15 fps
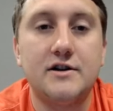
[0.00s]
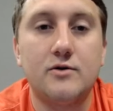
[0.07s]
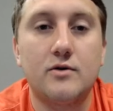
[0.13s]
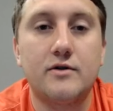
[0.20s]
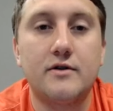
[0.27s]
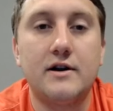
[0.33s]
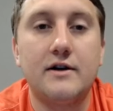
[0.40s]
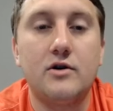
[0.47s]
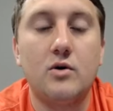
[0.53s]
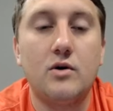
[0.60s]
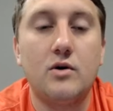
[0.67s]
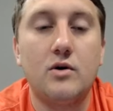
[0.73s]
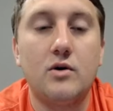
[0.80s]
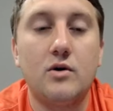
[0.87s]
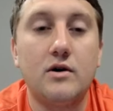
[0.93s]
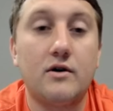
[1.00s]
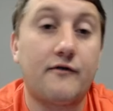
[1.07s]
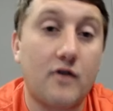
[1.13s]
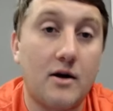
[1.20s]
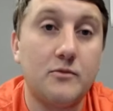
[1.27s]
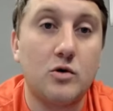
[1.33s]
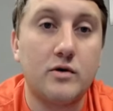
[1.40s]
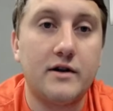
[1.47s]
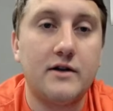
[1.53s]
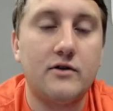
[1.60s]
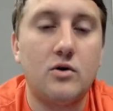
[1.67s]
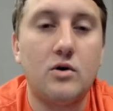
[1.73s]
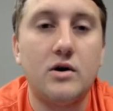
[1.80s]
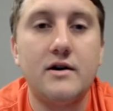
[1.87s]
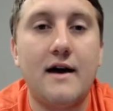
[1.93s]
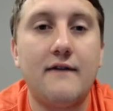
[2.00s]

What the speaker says: in Northern Illinois, or from Northern Illinois,